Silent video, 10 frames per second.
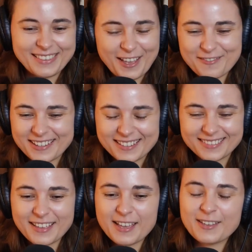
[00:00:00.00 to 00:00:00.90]
love it.
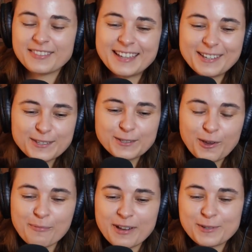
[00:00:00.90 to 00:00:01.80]
Thank you
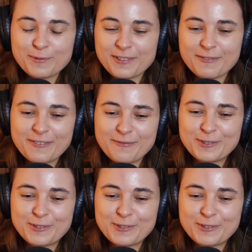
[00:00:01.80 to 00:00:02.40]
so much, Wilfred,